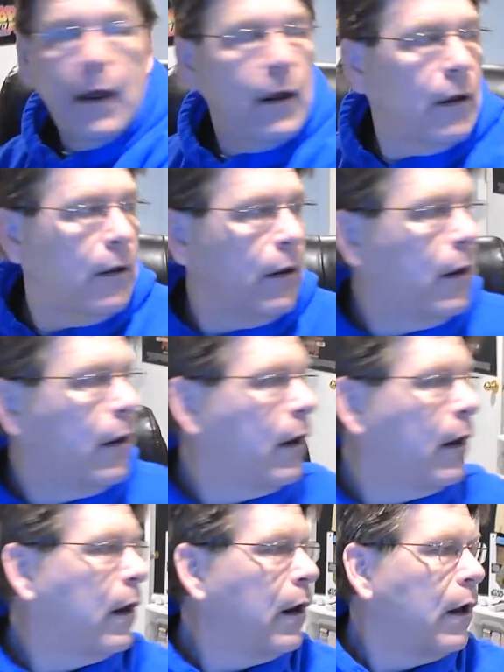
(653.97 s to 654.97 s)
and
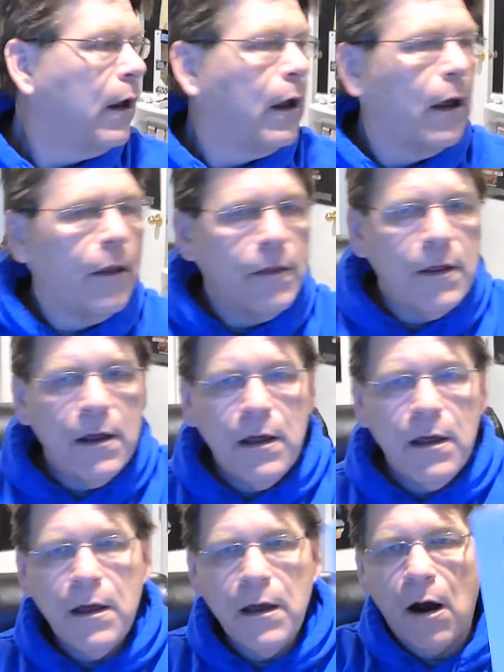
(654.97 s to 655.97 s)

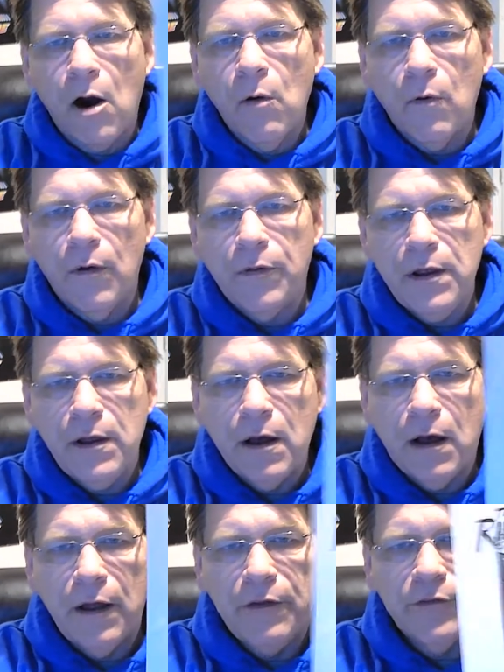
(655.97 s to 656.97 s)
the
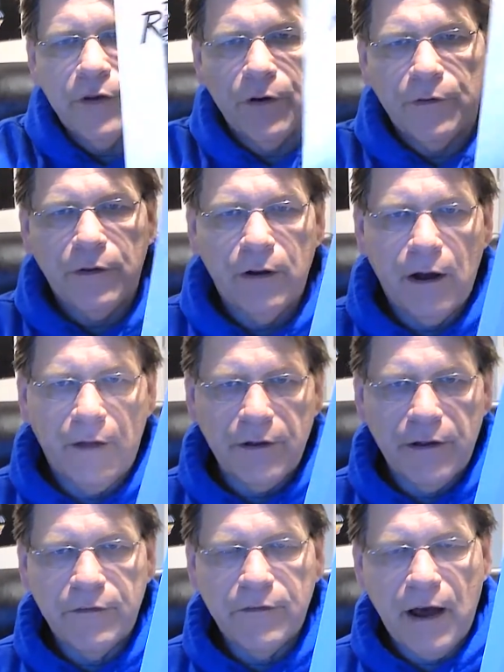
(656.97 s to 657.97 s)
insert on the
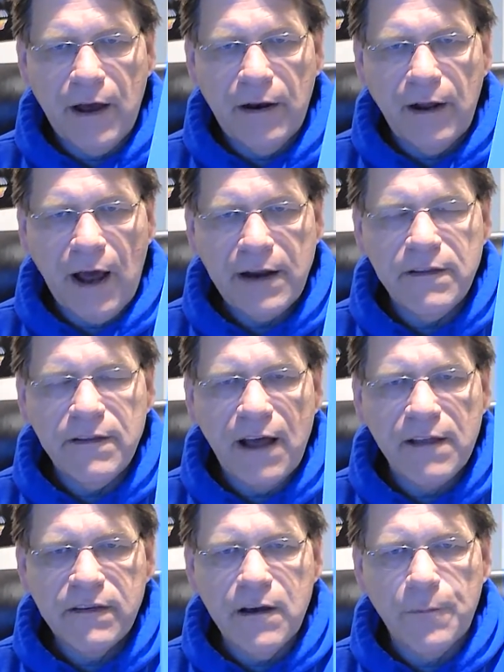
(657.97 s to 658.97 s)
inside. I did
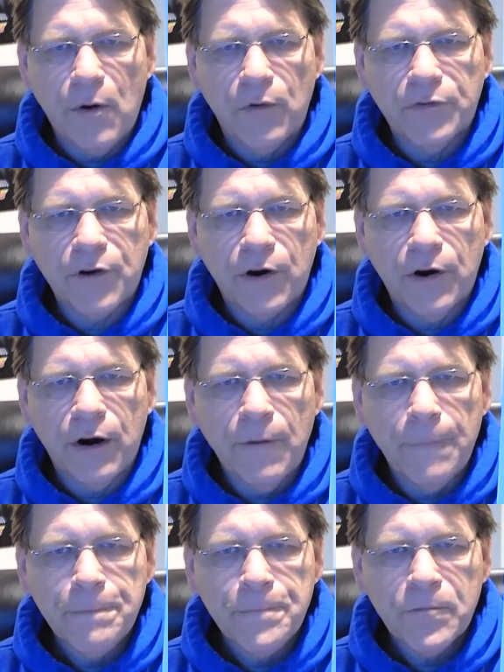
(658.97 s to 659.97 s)
not see a poster.
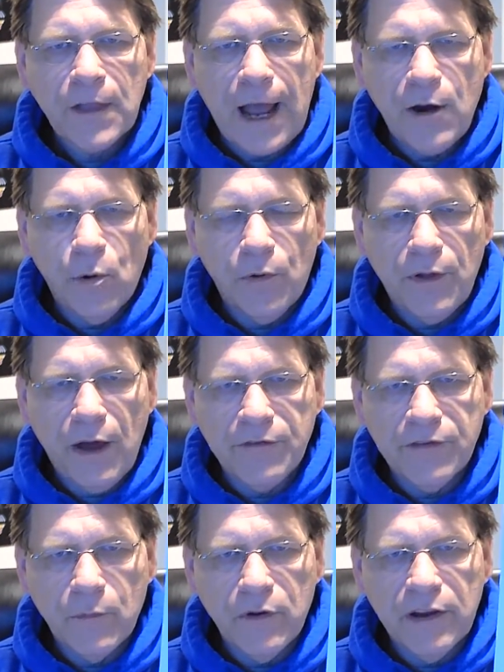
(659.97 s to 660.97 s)
I know that
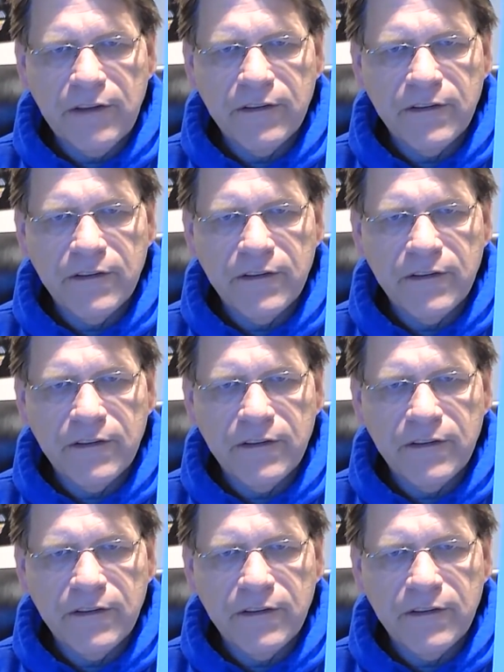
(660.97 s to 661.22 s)
some releases